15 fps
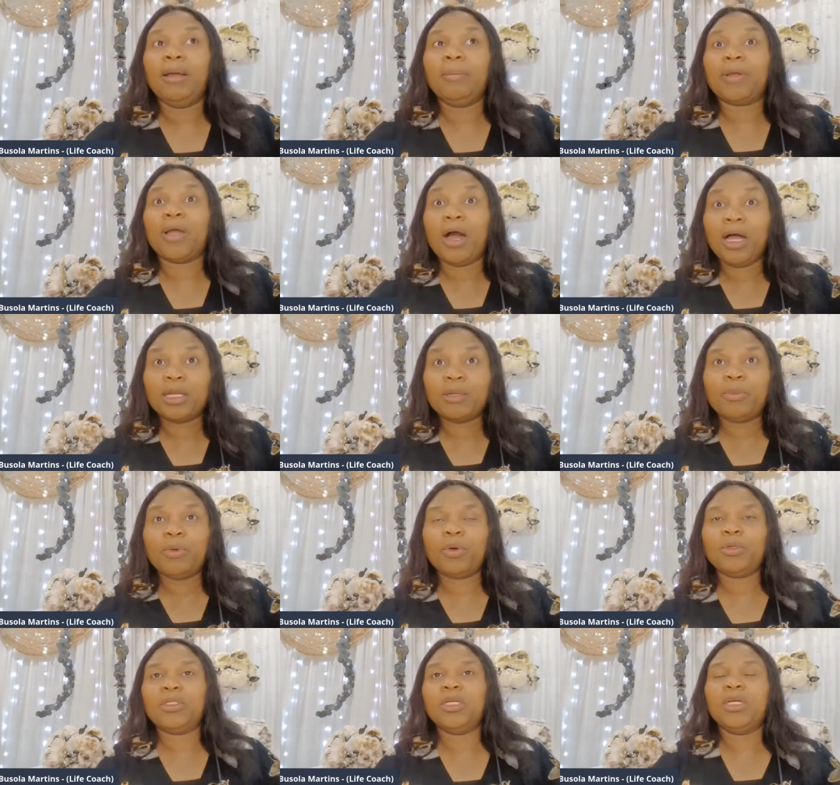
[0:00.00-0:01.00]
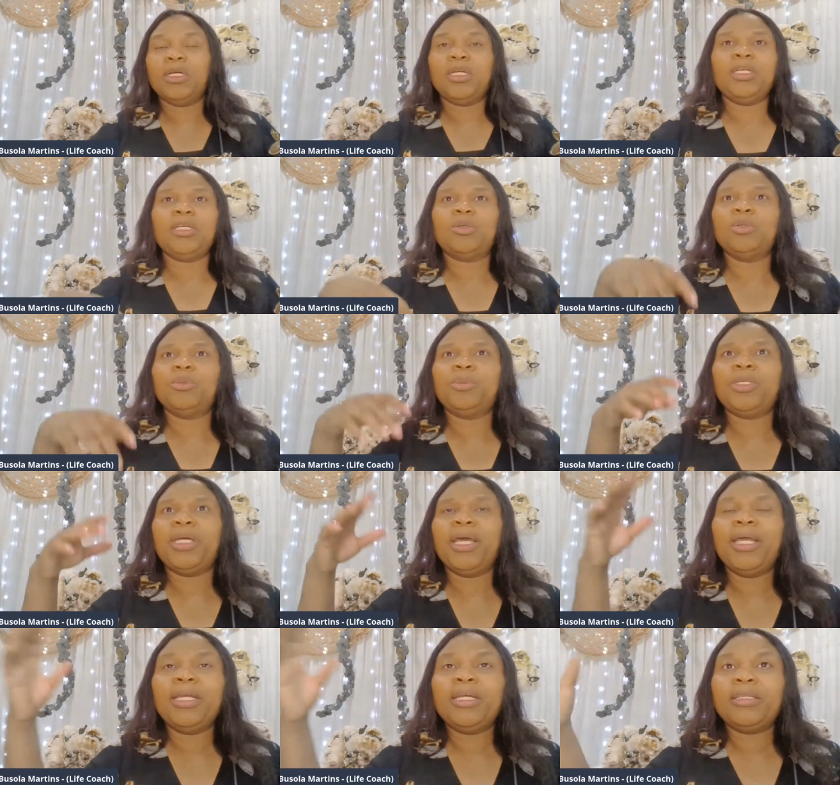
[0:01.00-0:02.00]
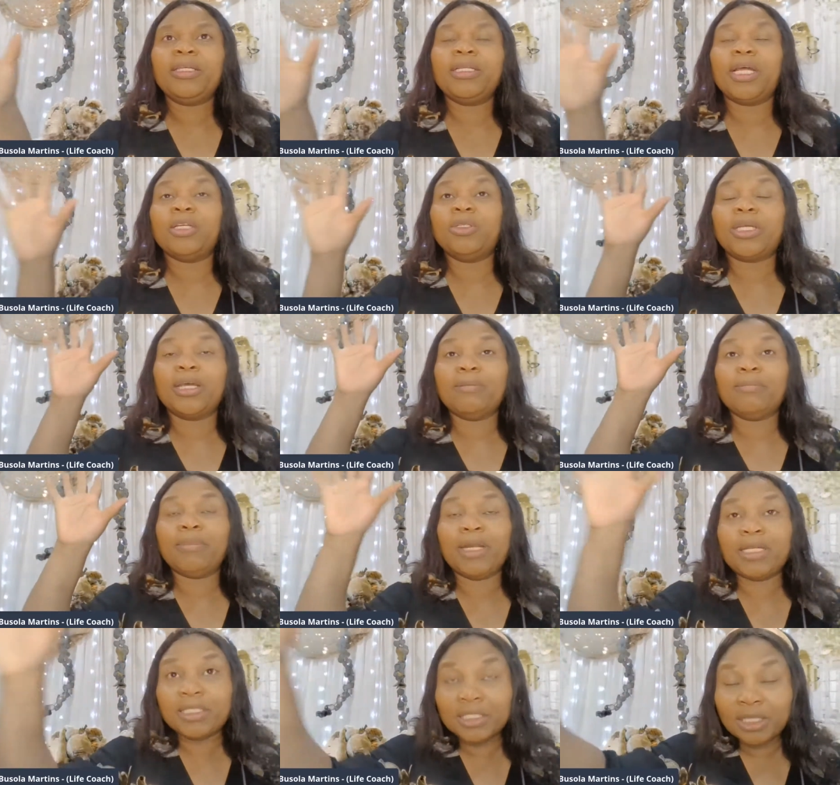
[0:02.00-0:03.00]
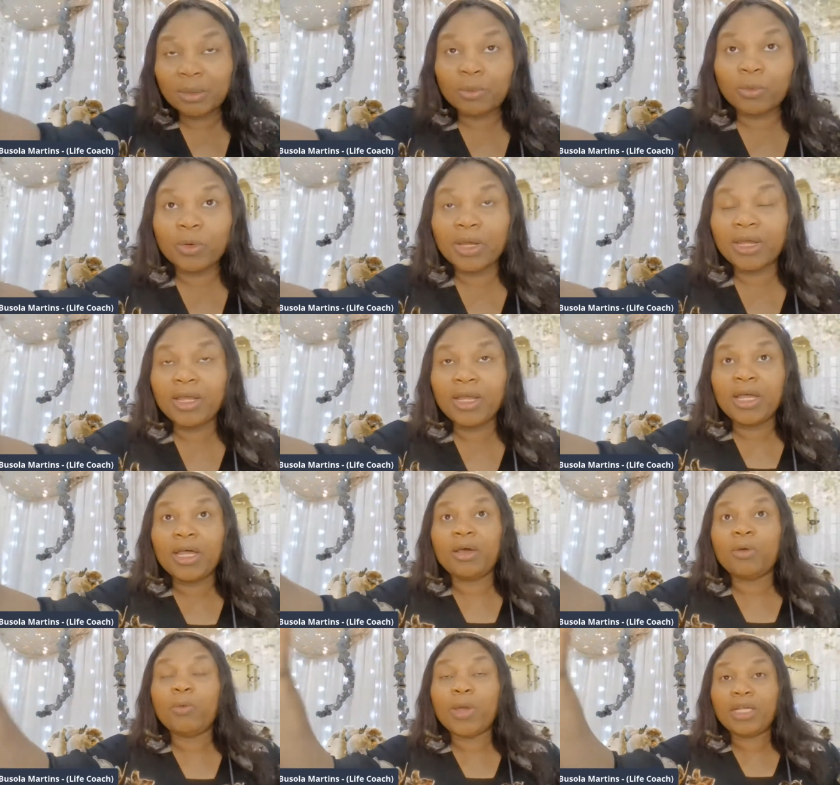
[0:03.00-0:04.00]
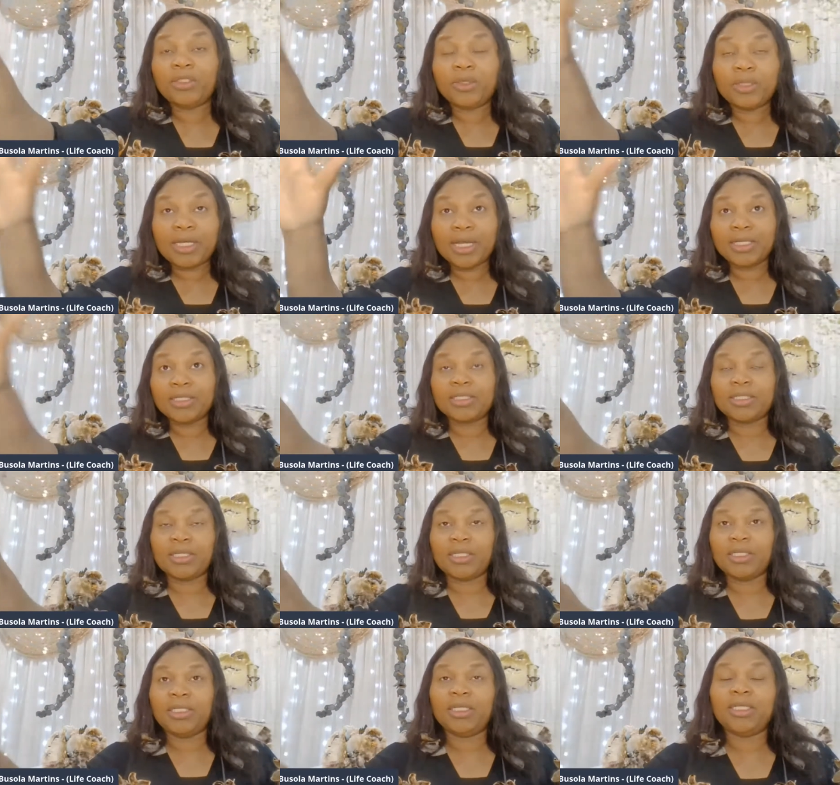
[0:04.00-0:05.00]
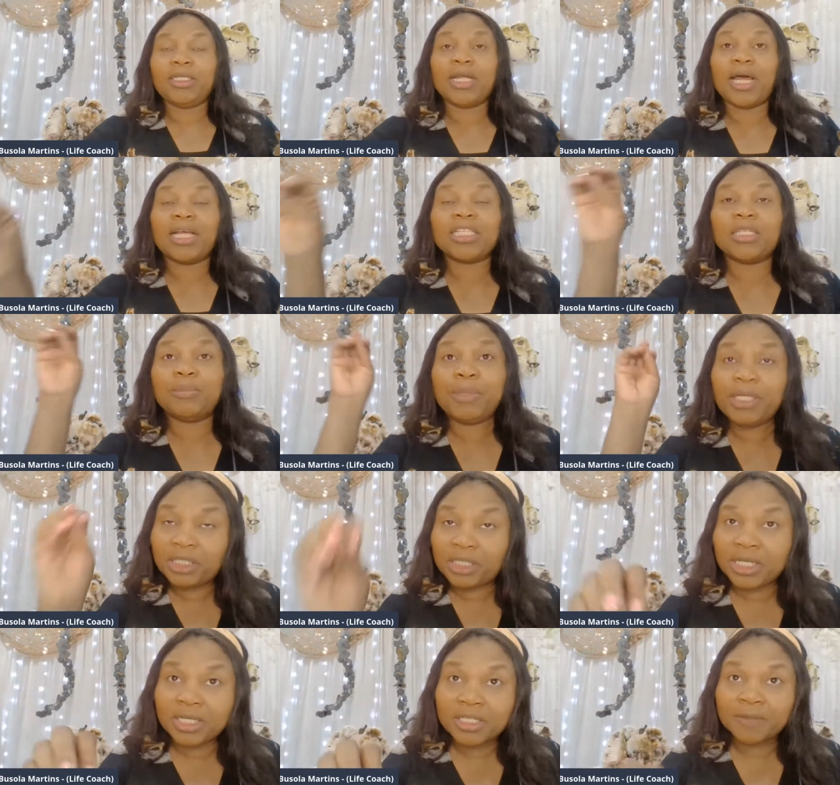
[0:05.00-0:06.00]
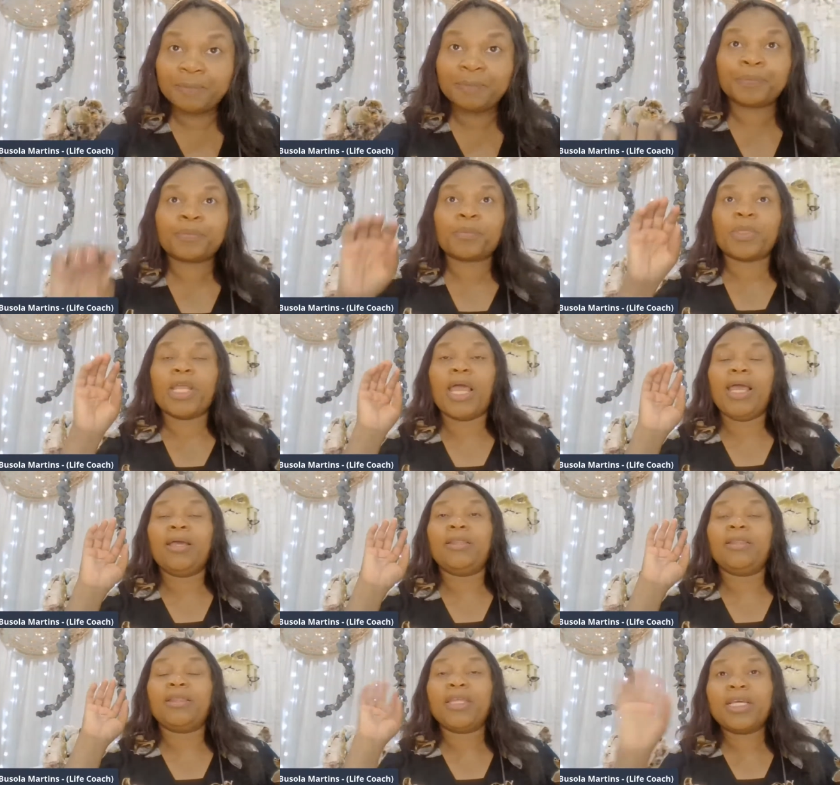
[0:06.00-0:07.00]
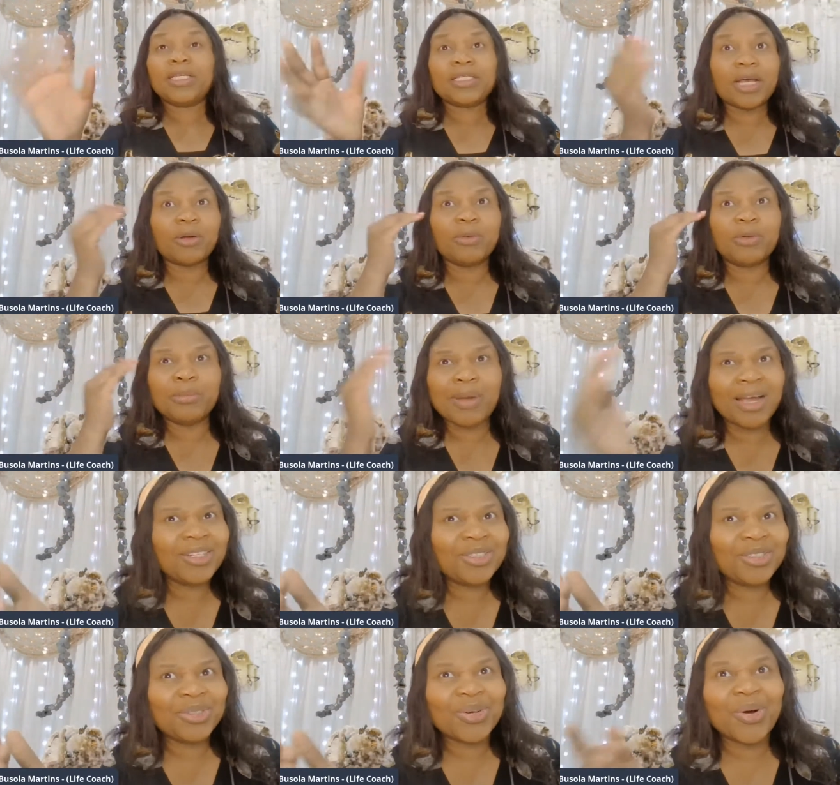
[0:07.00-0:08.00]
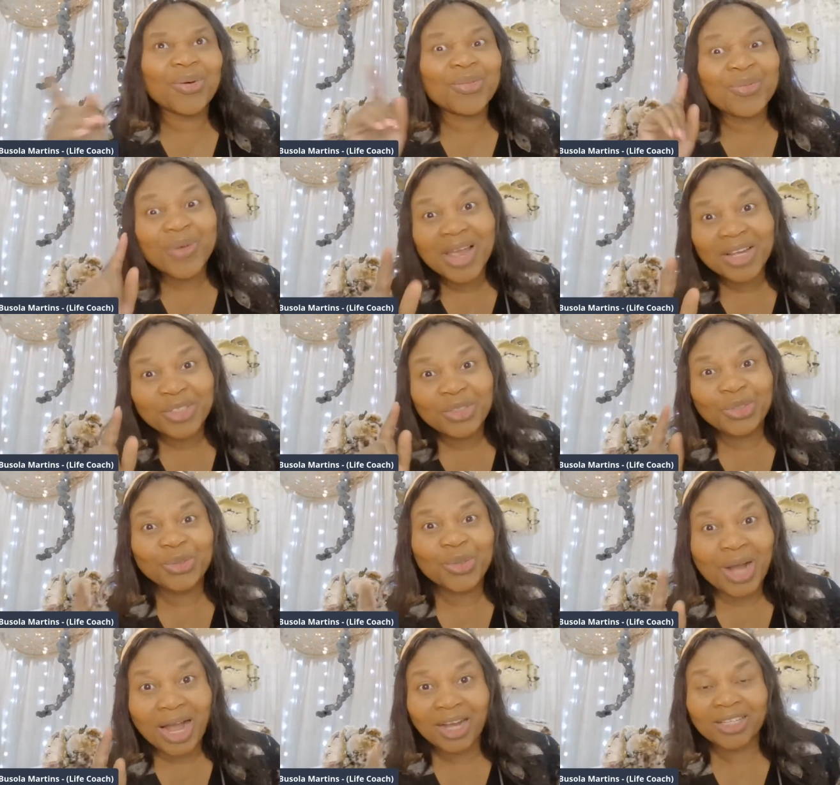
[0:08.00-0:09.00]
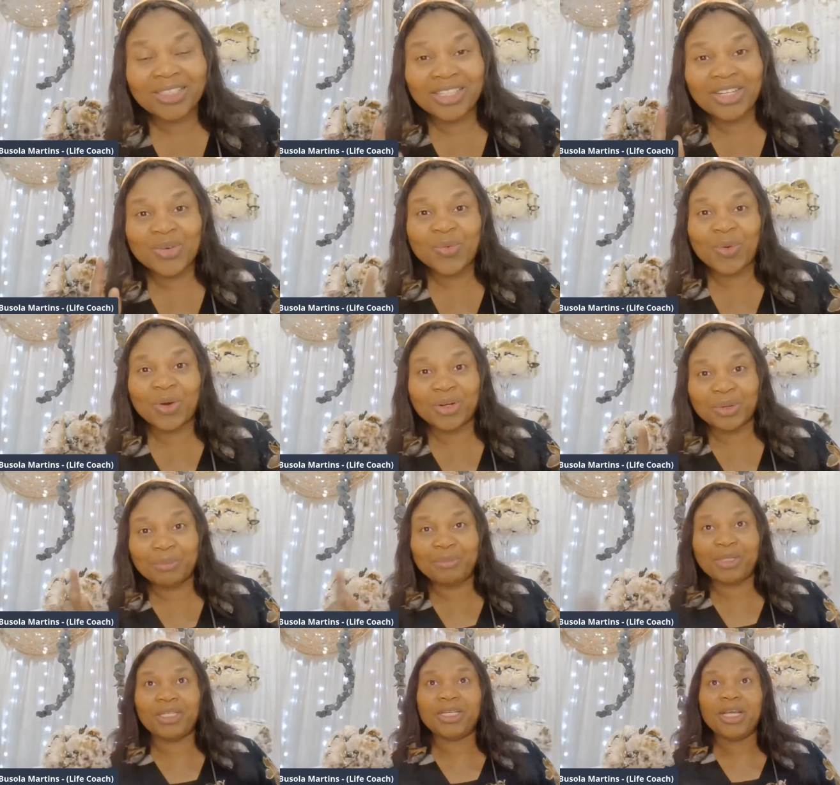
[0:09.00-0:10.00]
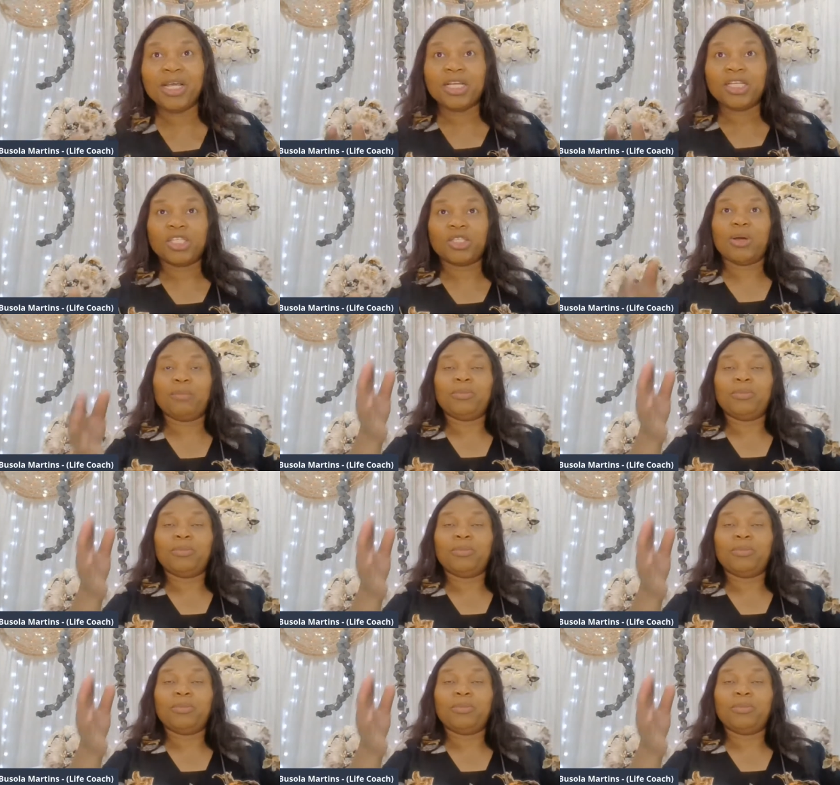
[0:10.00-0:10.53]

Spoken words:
cardboard. It could be anything that you can place somewhere where you can see it. It has pictures and things that remind you of where you actually want to be. So